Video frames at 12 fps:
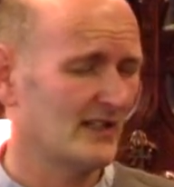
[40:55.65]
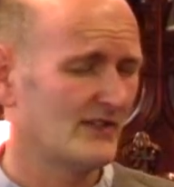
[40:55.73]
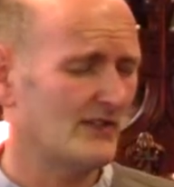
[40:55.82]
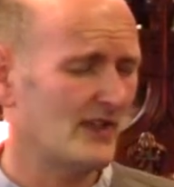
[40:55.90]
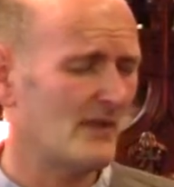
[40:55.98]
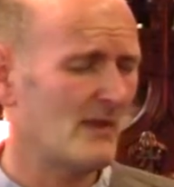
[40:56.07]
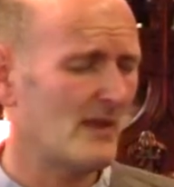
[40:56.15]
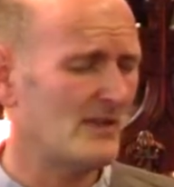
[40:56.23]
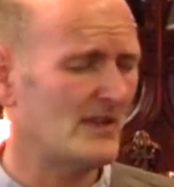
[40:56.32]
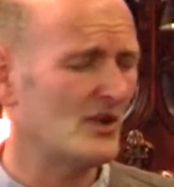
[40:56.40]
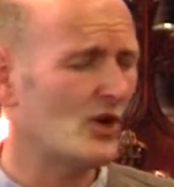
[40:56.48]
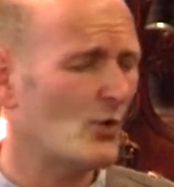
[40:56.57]
that there may
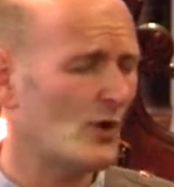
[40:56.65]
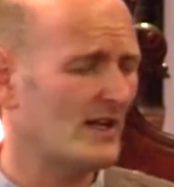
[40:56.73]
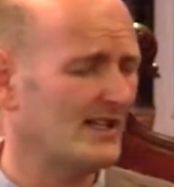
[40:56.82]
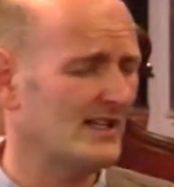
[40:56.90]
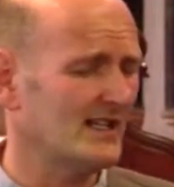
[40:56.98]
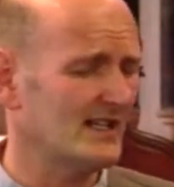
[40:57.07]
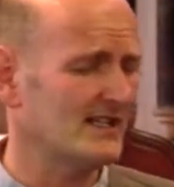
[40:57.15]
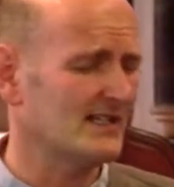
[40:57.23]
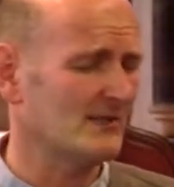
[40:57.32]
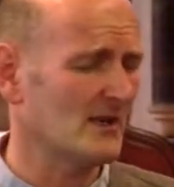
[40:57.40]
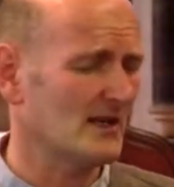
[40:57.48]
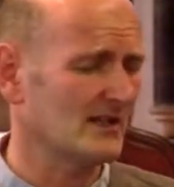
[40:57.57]
be no one in need
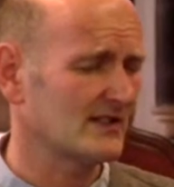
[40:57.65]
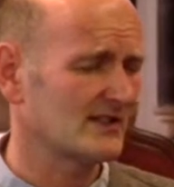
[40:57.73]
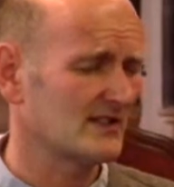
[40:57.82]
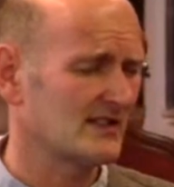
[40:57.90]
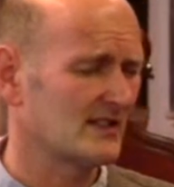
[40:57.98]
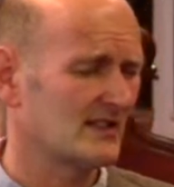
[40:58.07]
among us.